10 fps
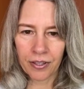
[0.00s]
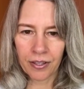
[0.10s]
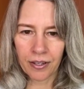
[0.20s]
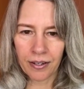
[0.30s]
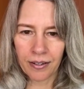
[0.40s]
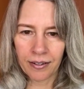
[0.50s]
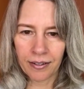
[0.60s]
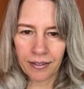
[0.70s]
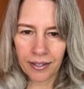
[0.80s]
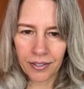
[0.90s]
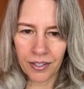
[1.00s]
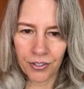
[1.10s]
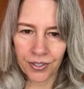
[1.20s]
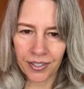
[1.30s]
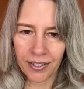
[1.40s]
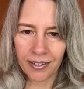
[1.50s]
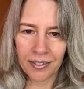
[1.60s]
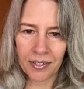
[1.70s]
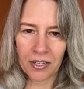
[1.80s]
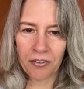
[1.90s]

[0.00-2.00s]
thing. That's interesting.